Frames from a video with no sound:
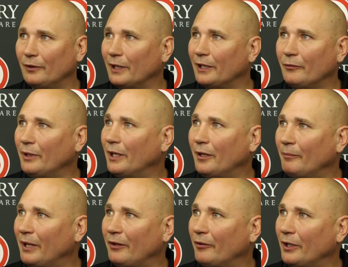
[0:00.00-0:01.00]
feel like we had a
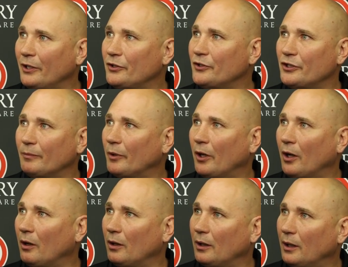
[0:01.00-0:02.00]
bad relationship at
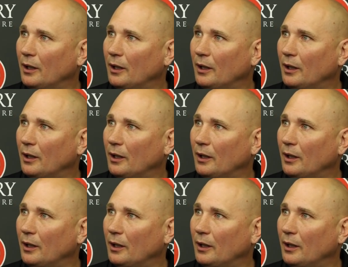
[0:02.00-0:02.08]
all.